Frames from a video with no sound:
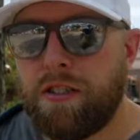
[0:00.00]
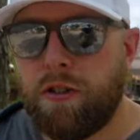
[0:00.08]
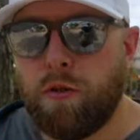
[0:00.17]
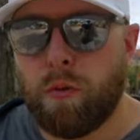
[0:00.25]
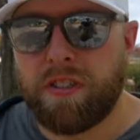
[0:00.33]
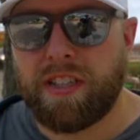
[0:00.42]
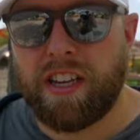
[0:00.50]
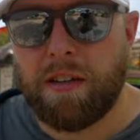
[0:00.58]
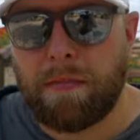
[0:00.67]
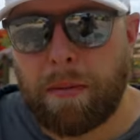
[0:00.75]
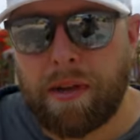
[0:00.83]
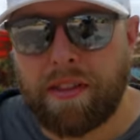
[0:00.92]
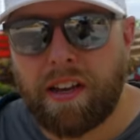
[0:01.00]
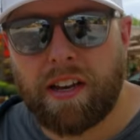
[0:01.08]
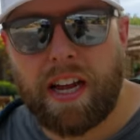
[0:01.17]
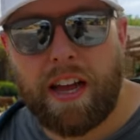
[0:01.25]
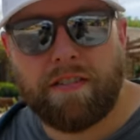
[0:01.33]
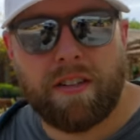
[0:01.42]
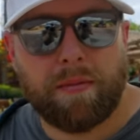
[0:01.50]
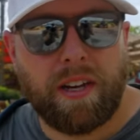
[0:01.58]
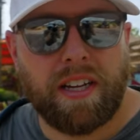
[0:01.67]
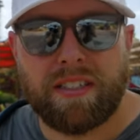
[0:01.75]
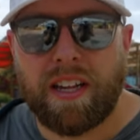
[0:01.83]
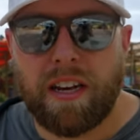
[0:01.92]
you once again may be thinking I have
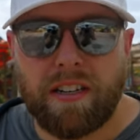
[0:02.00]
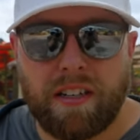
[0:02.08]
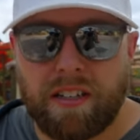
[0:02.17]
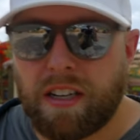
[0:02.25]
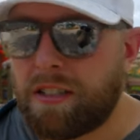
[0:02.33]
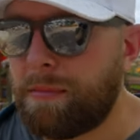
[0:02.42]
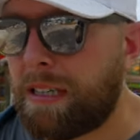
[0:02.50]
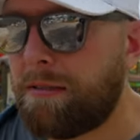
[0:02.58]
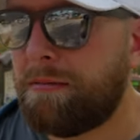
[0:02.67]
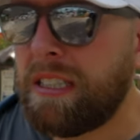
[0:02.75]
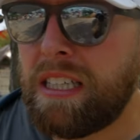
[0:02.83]
something exciting to talk about.